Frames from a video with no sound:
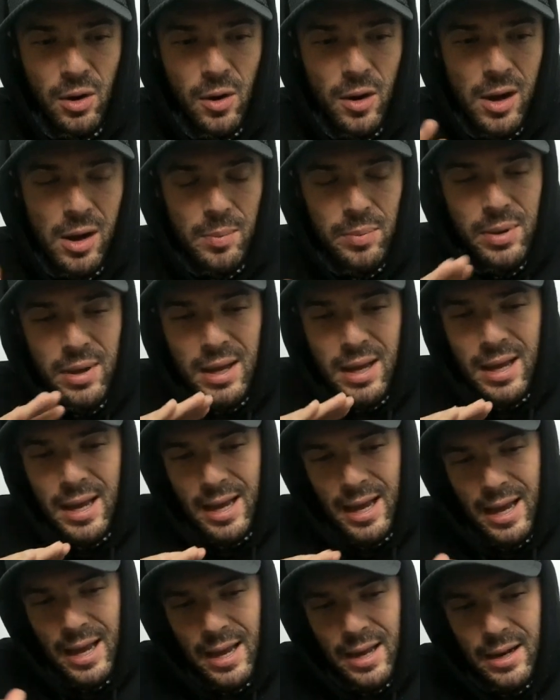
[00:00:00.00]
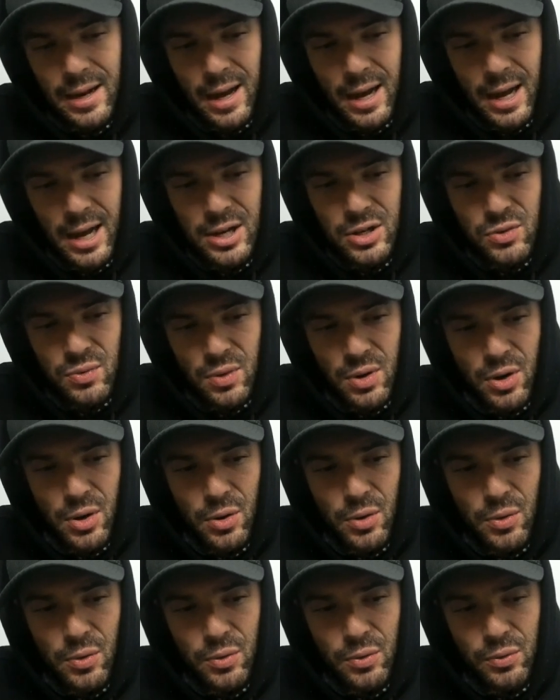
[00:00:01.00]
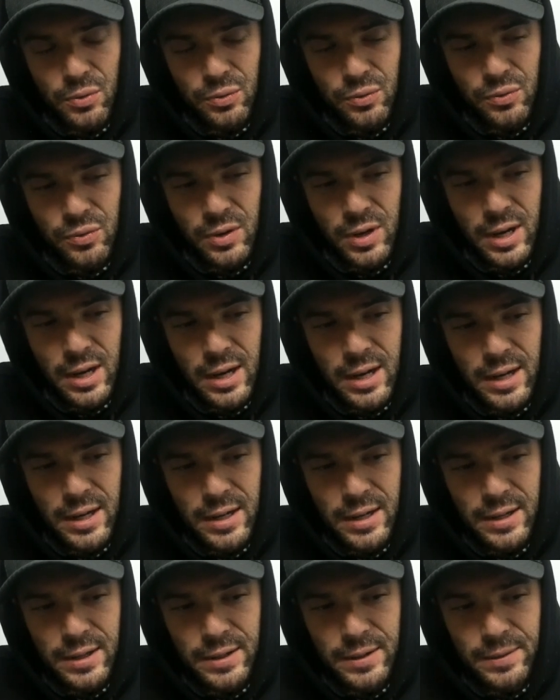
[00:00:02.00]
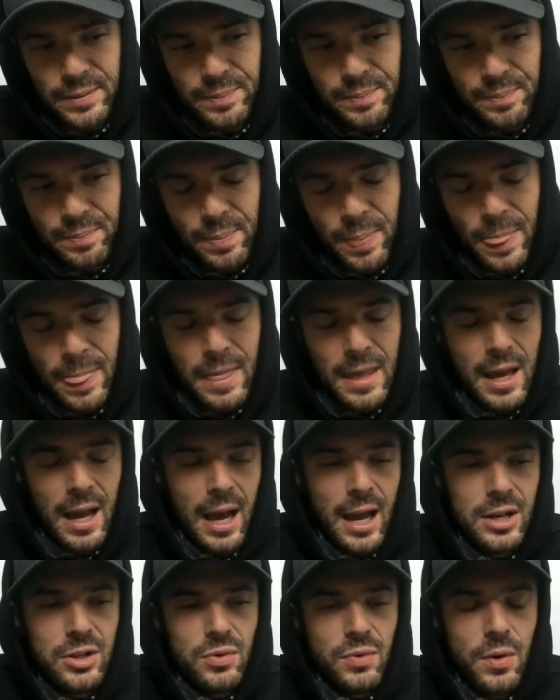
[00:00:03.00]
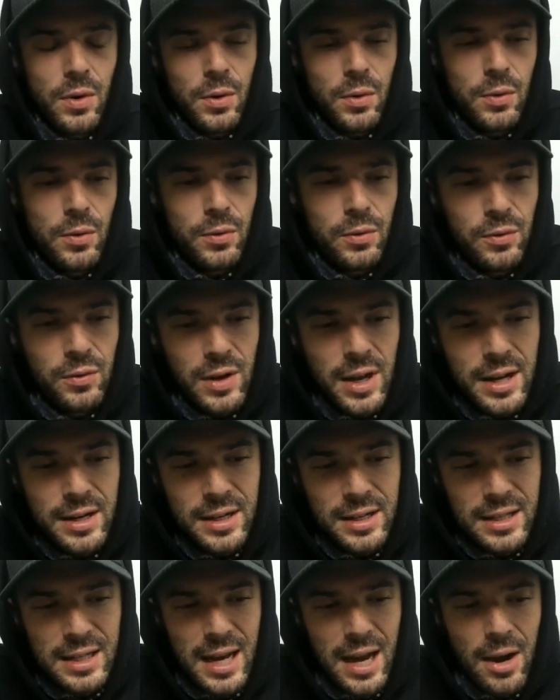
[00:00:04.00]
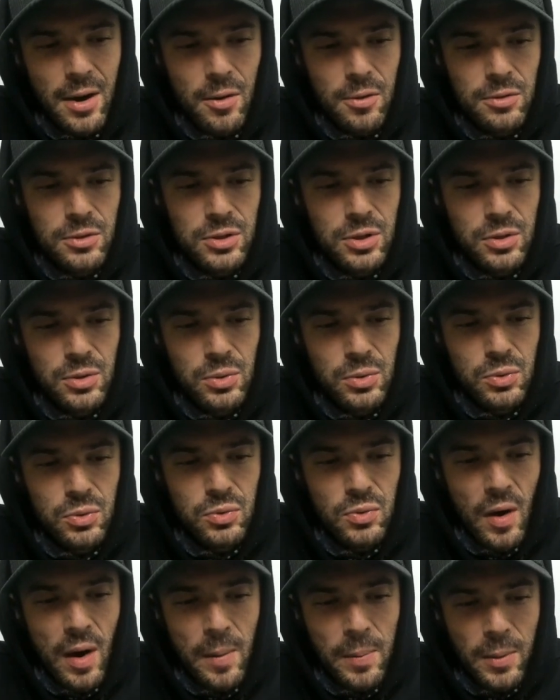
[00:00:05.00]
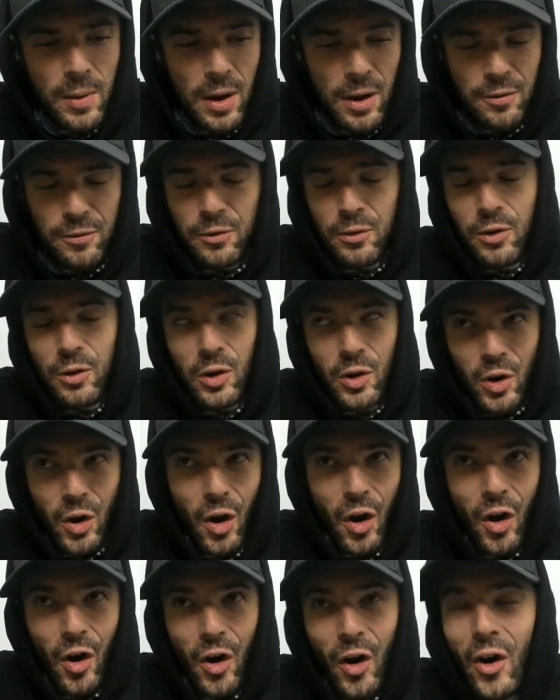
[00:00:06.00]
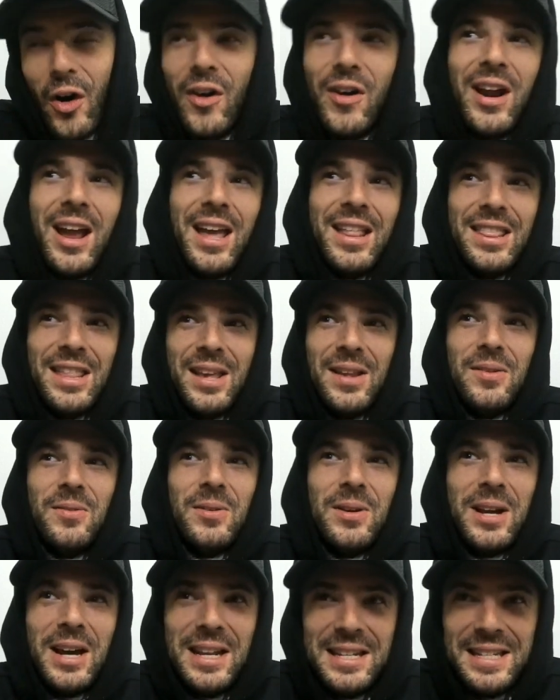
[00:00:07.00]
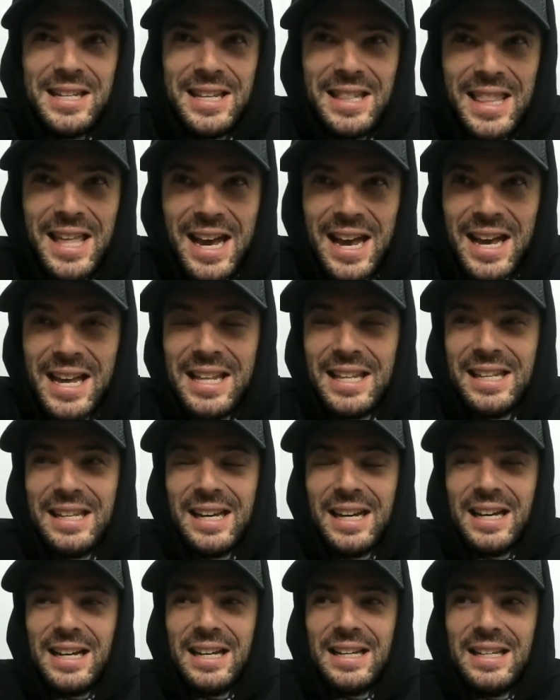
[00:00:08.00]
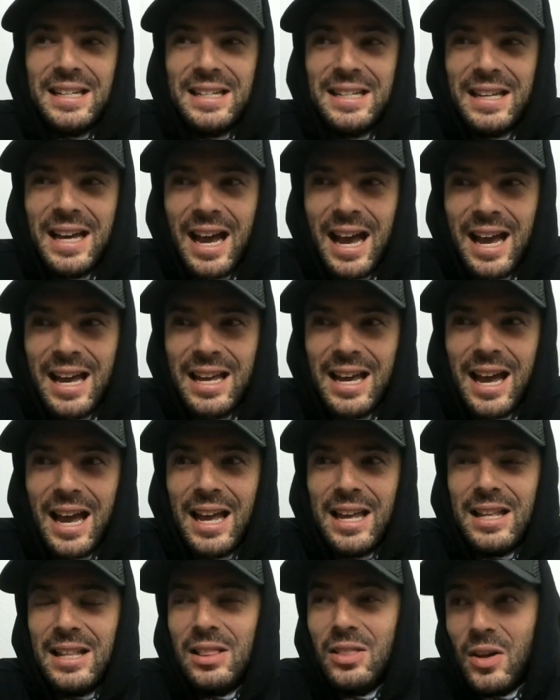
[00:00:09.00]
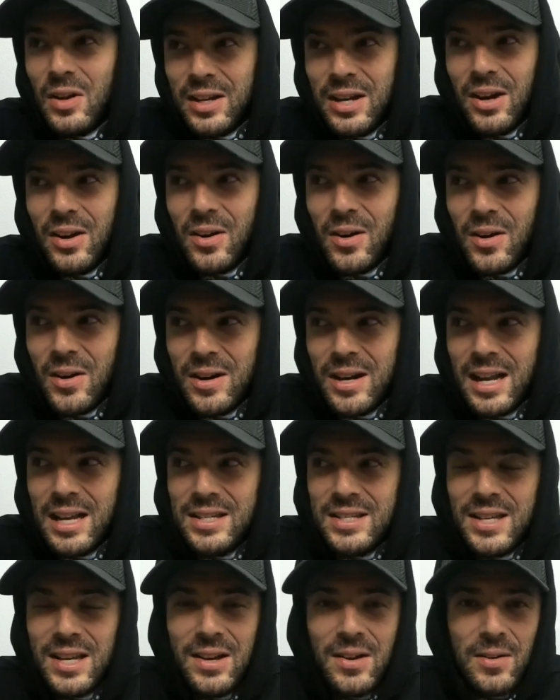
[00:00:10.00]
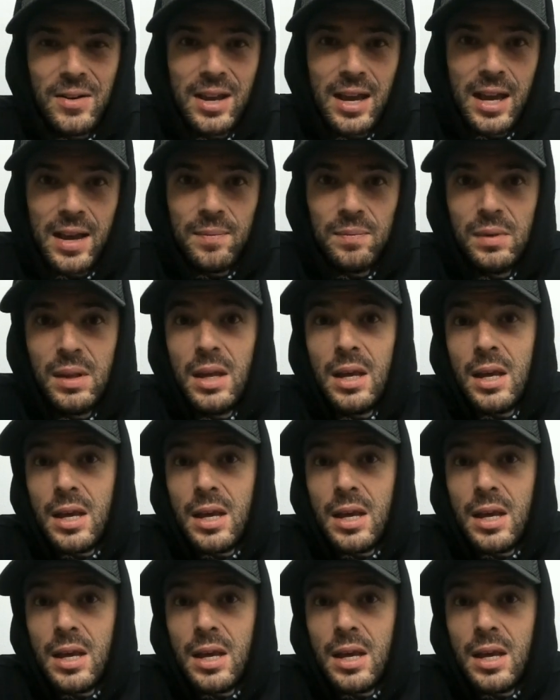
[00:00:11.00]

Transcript: her up, and I drove. Uh, I drove in the town to drop her off for her car, and then when I did that, uh, I, I look at her and I say, okay,